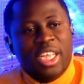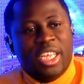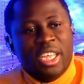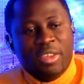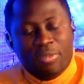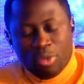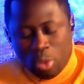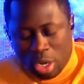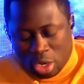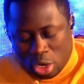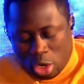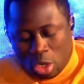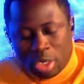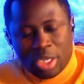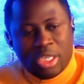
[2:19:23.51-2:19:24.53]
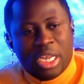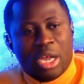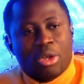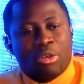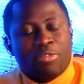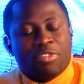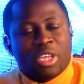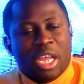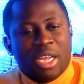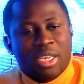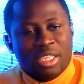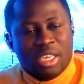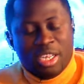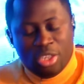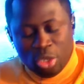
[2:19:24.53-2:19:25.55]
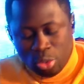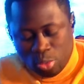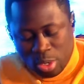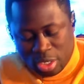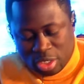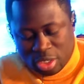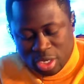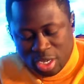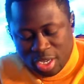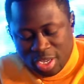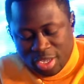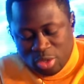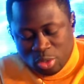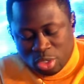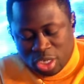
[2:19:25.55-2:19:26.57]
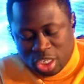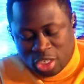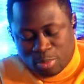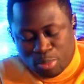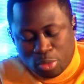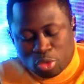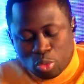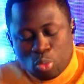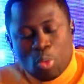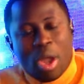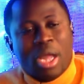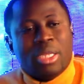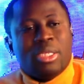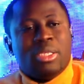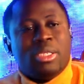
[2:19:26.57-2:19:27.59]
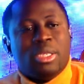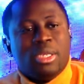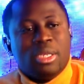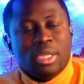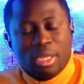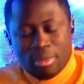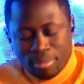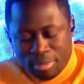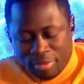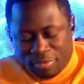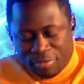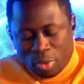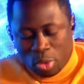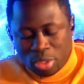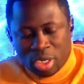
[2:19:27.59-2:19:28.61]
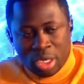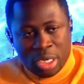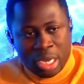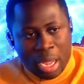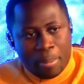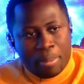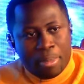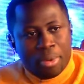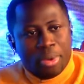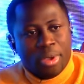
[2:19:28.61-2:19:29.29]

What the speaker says: If you are calling out of Canada, US, you just put 1 before the number.